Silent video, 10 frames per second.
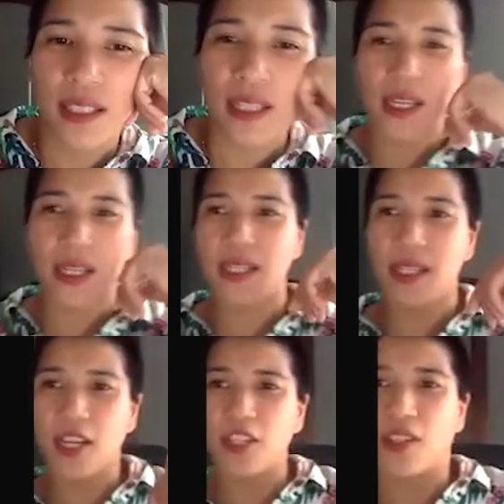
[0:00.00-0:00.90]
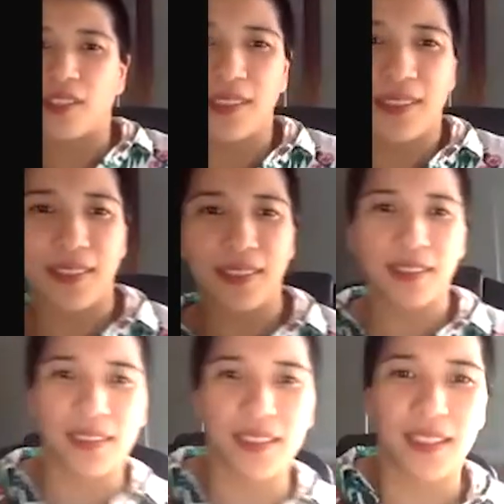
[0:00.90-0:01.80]
Any ano?
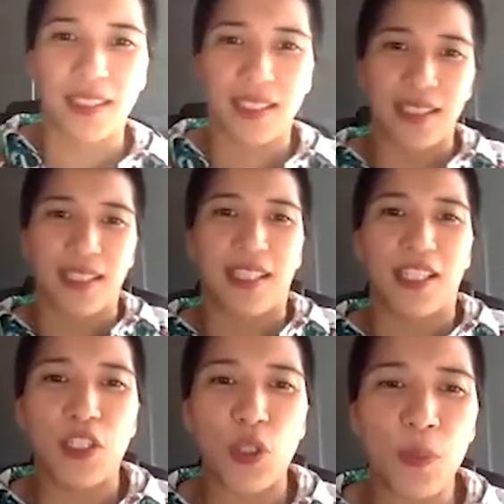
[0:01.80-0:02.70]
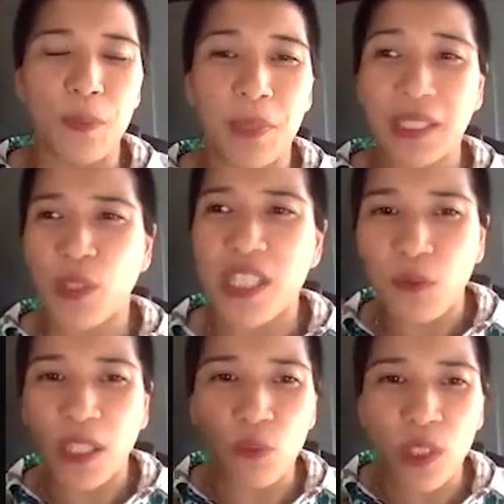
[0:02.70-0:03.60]
Nope. But what
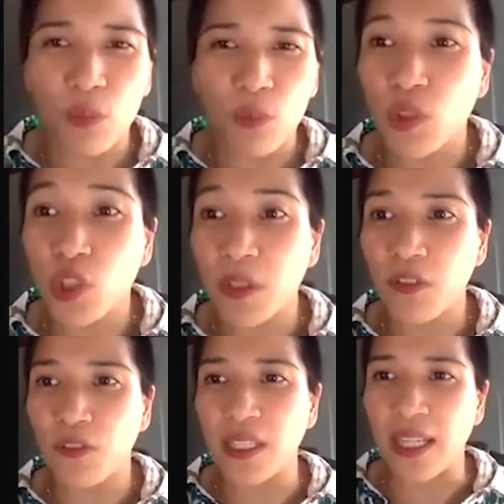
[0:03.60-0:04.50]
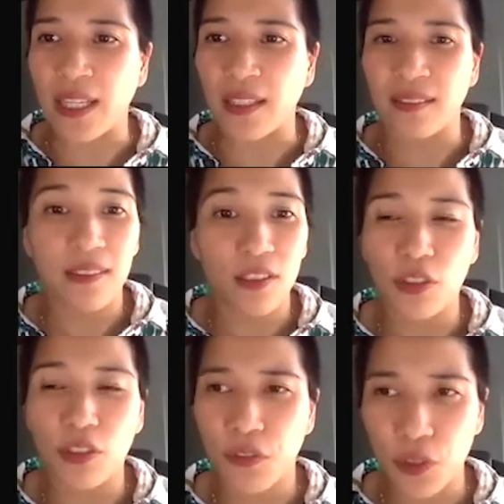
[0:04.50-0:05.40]
would you be feeling?
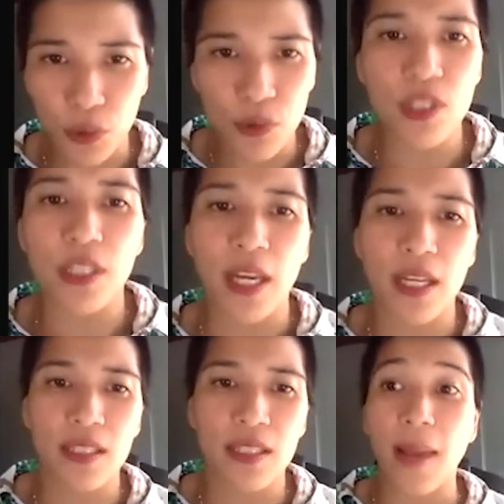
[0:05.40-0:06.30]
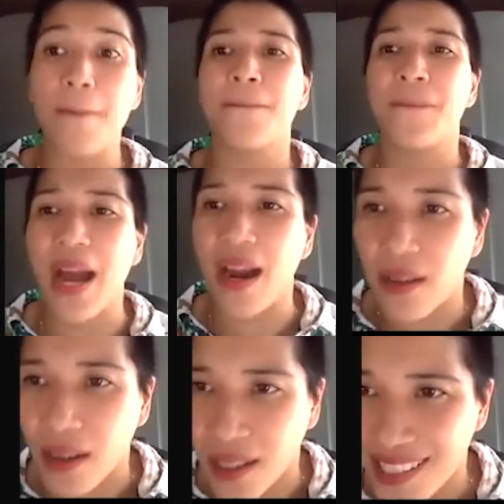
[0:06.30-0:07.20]
Confused? Yes.
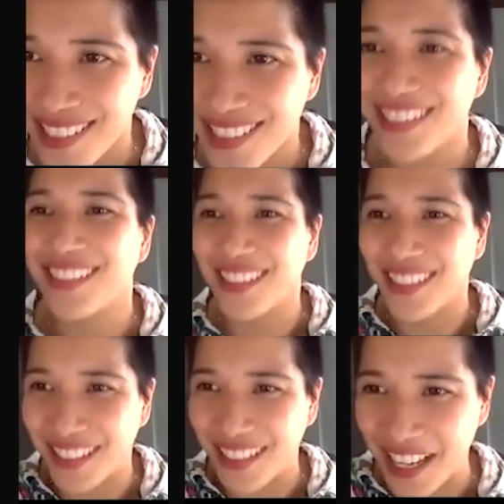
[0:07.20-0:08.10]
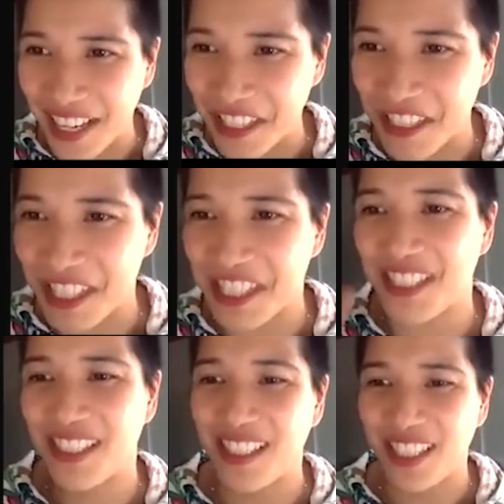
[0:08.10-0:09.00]
Embarrassed? Yes.
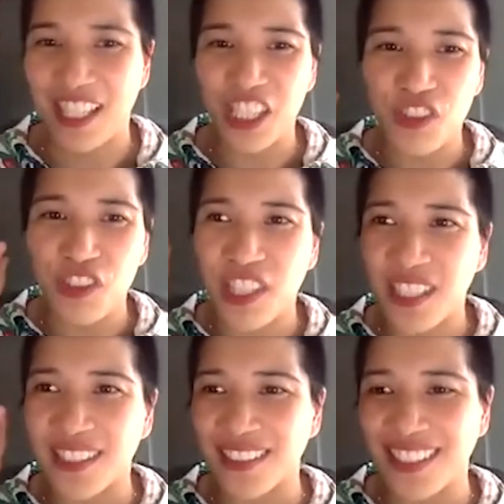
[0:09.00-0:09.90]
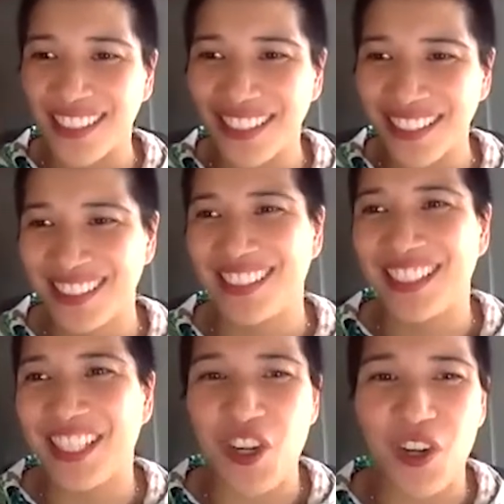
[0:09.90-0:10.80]
You get it.
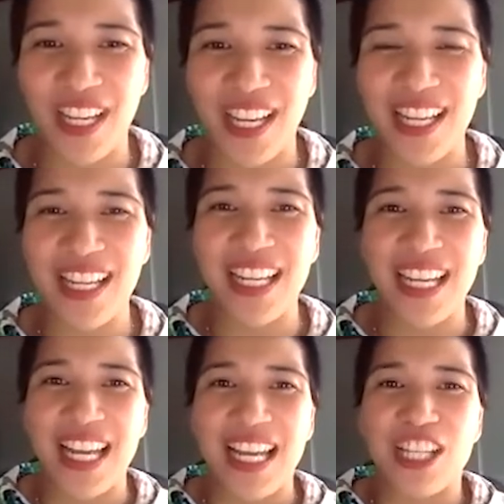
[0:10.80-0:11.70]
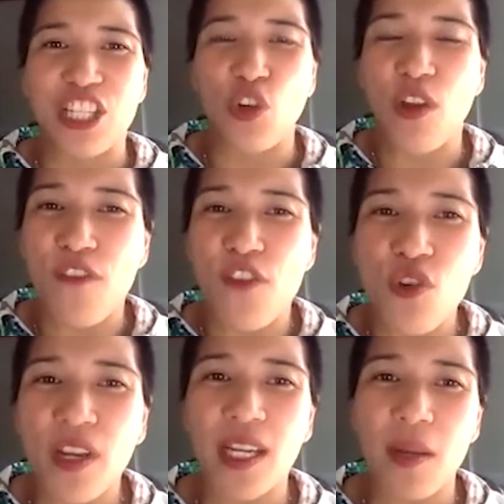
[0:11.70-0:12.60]
Okay. So if
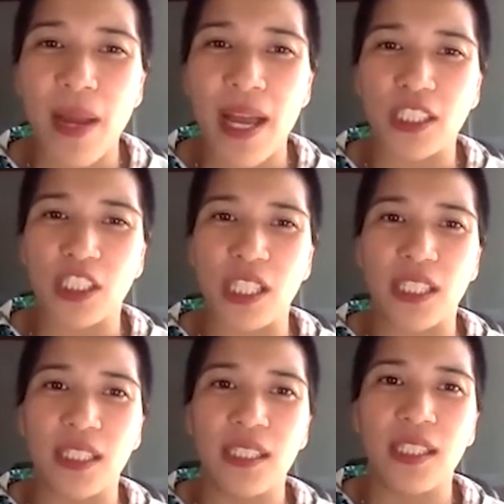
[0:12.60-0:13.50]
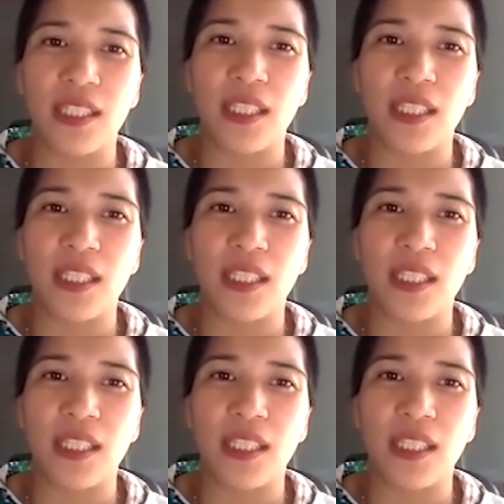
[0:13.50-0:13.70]
you can imagine